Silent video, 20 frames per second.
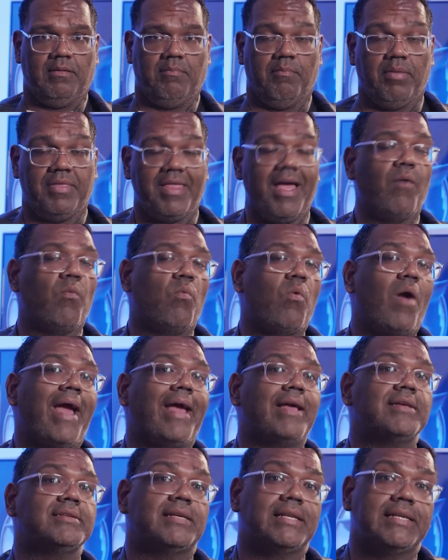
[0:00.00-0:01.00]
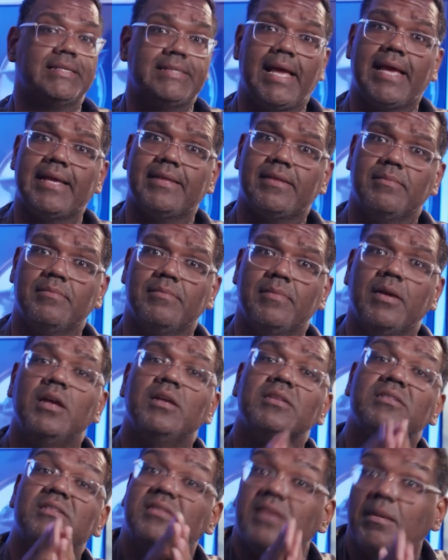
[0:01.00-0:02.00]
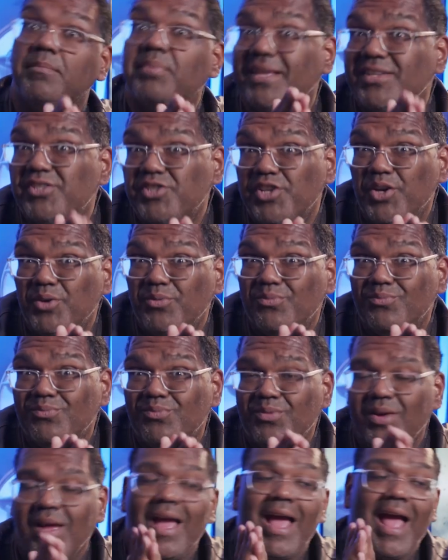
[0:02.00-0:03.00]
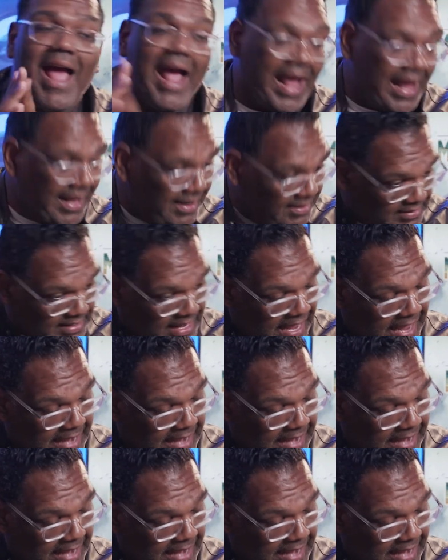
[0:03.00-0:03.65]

but that way is going to take them to someplace new. And